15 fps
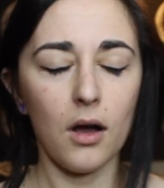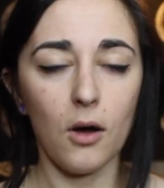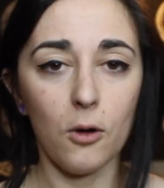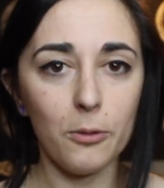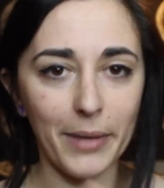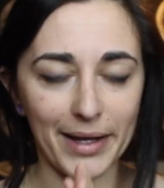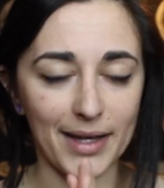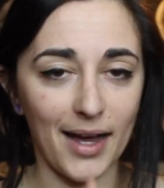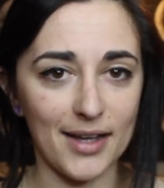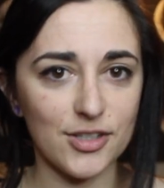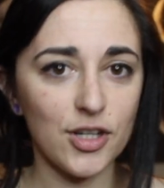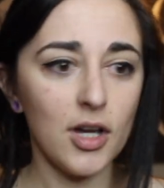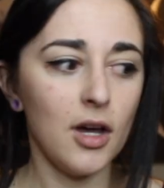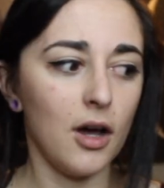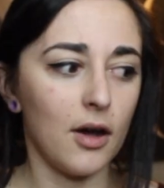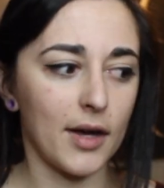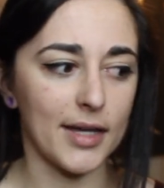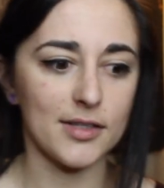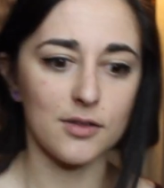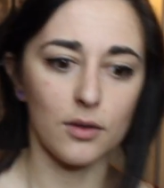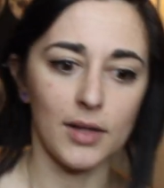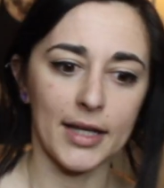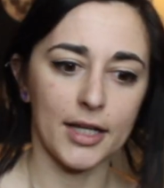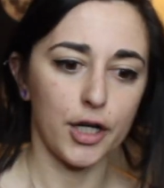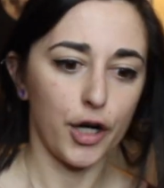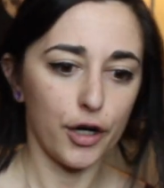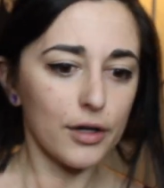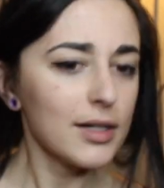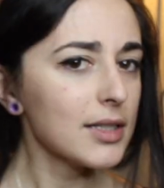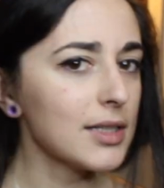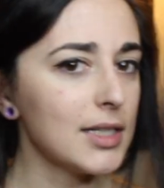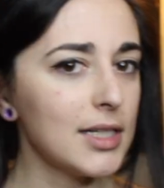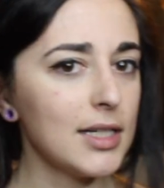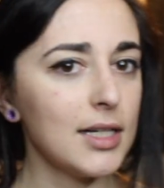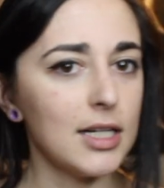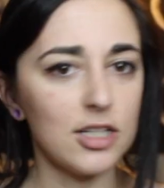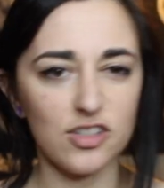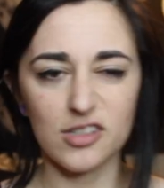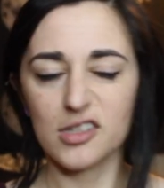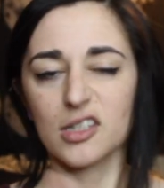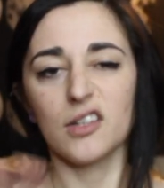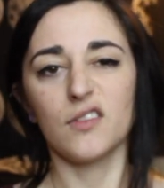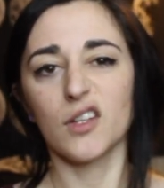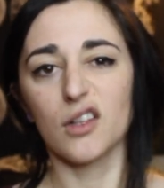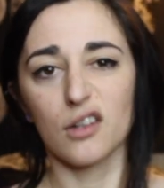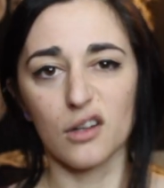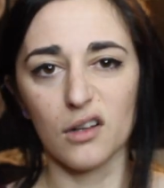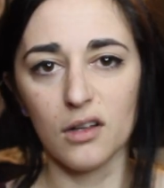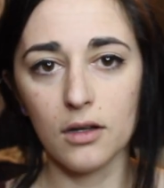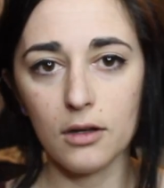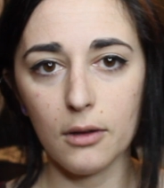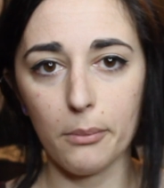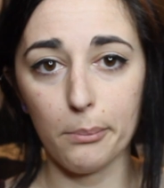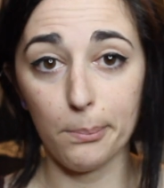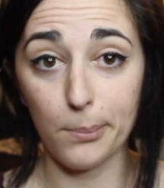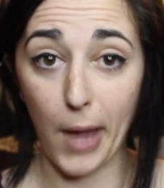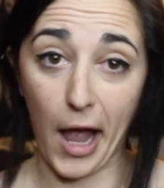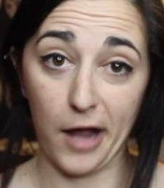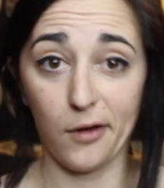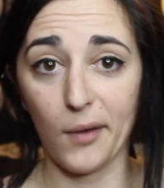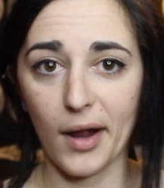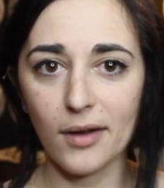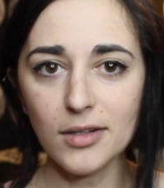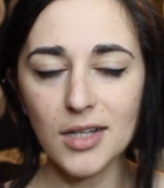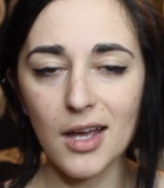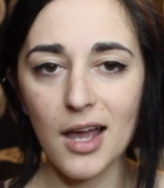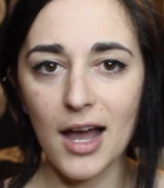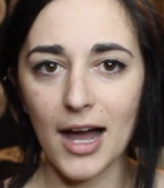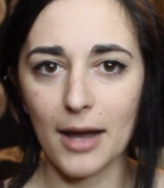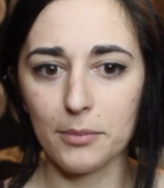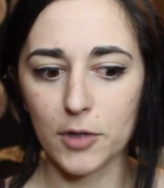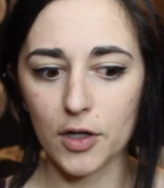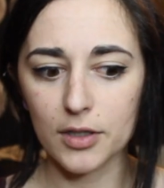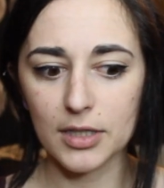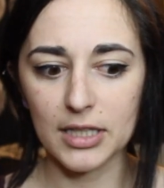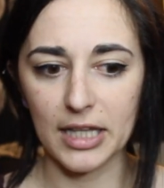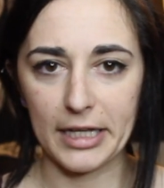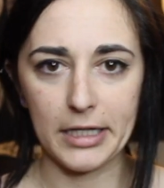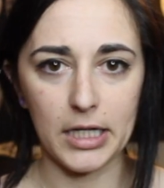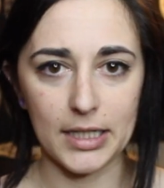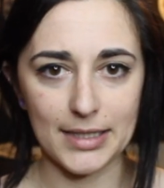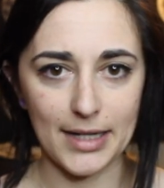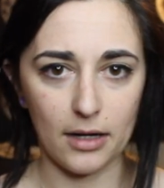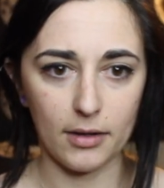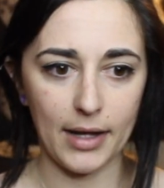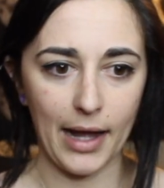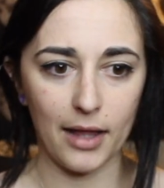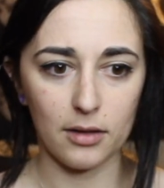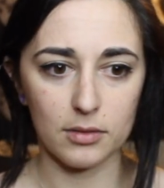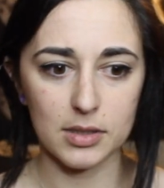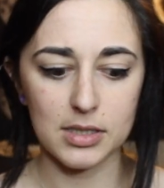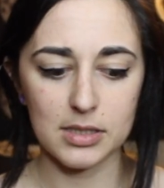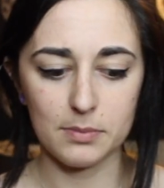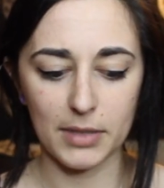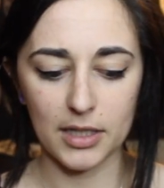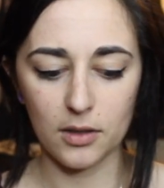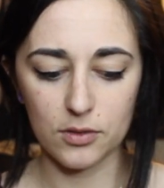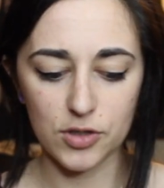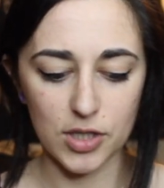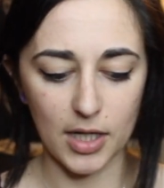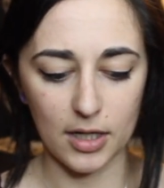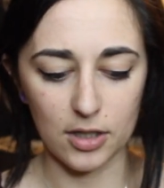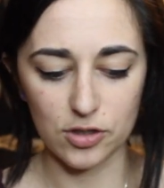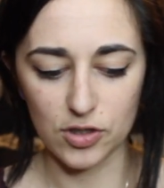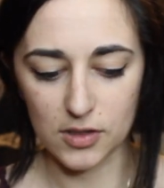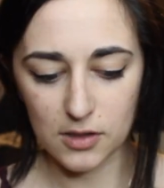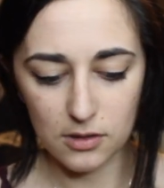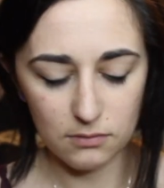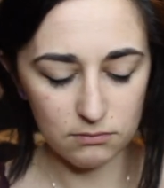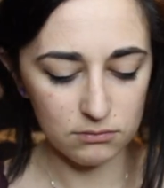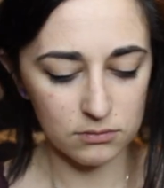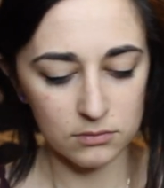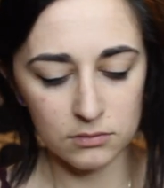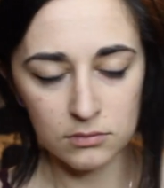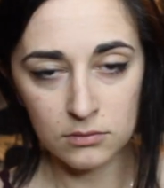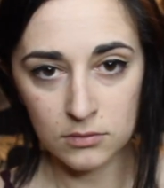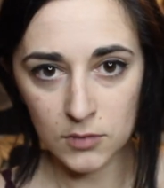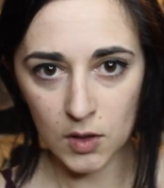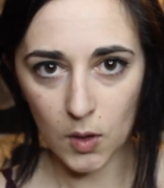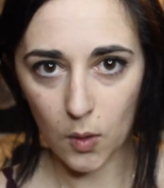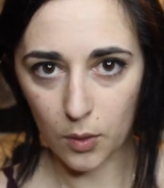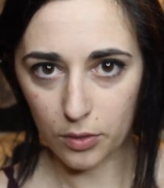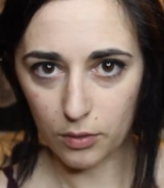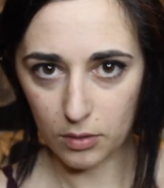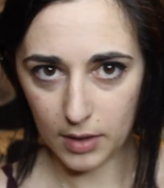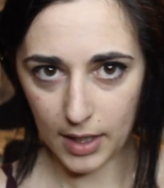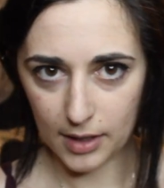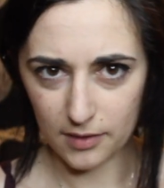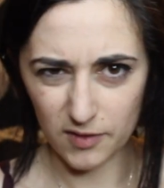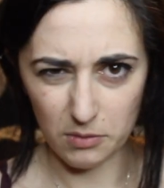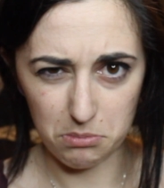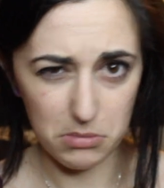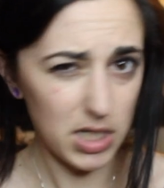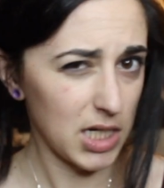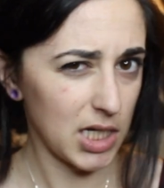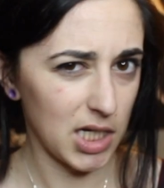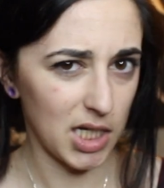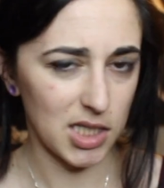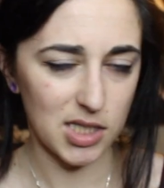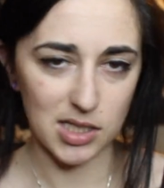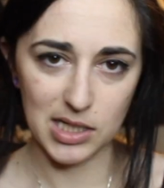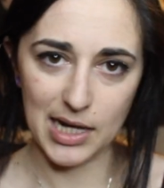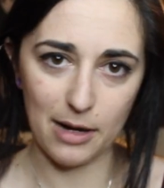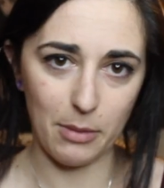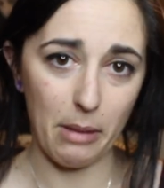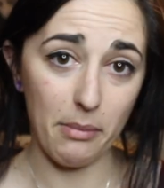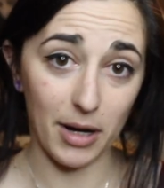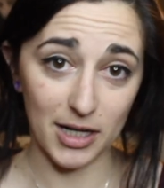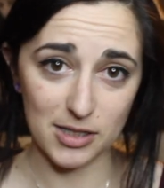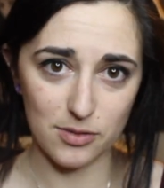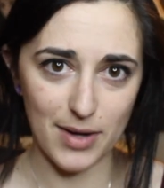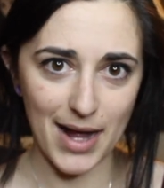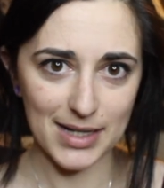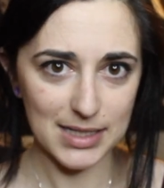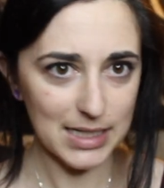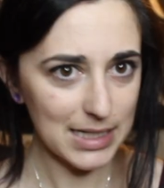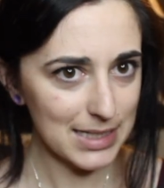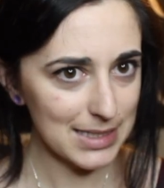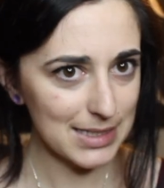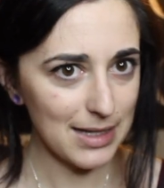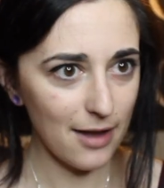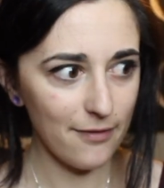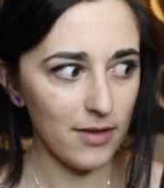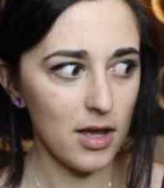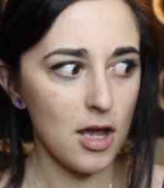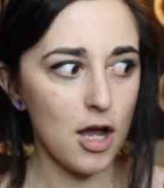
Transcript: oh my gosh. Okay, so like currently, just to give you a little background, I'm currently like cutting down calories. My coach and I are just going through kind of a mini cut, seeing how my body's reacting and stuff,